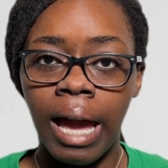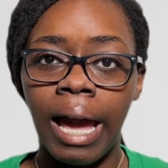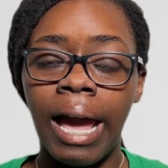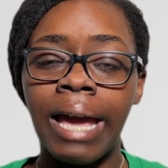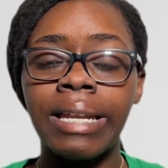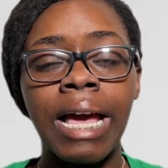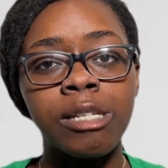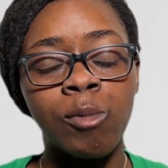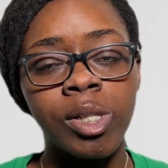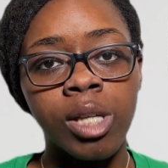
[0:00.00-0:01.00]
And as
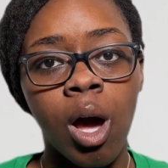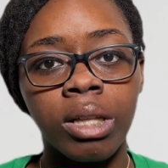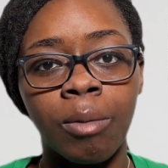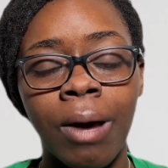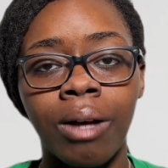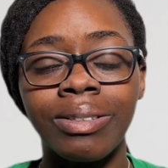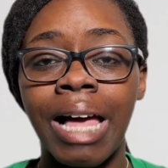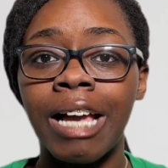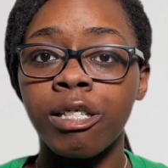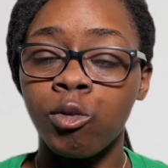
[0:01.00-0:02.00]
we talked about
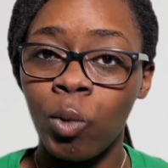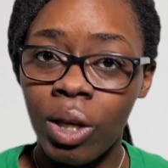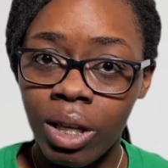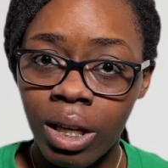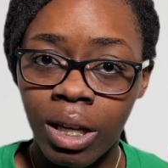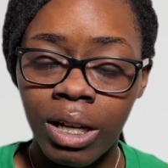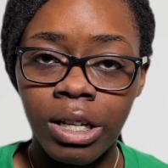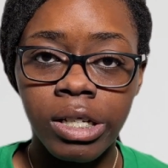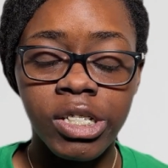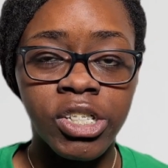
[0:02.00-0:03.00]
last week,
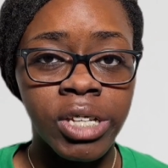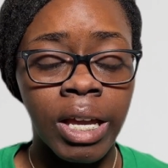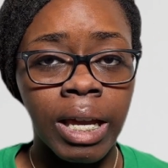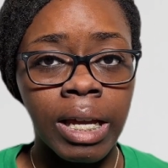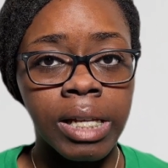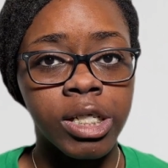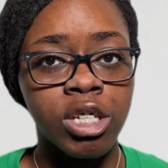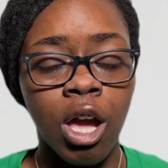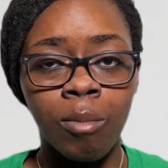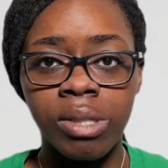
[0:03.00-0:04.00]
change
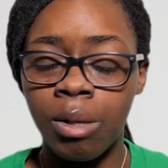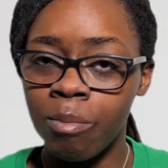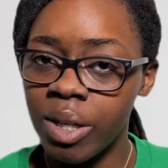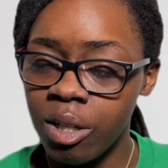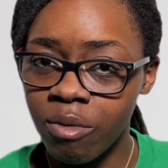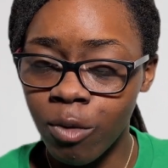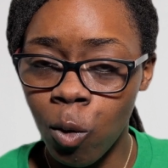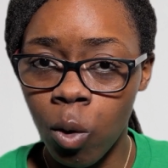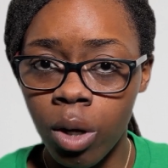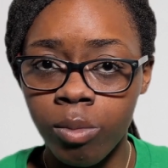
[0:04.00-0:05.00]
comes in many
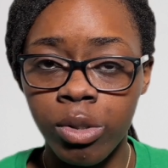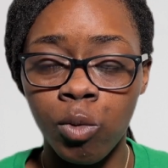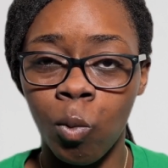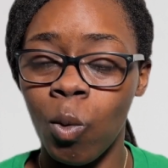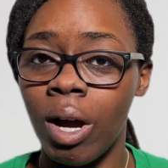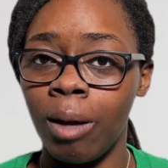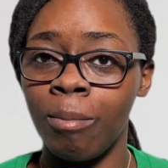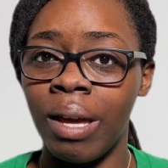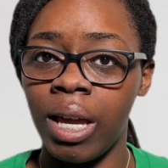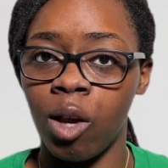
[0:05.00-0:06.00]
forms, one
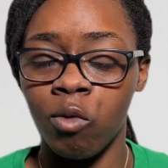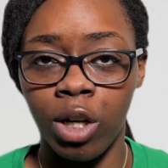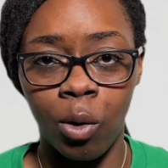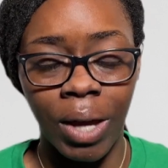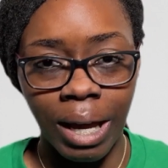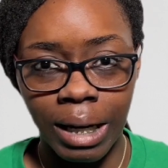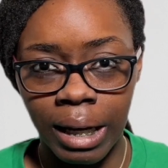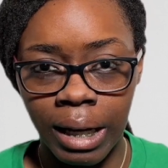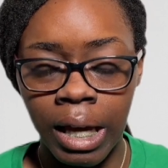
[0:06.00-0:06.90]
being relocating.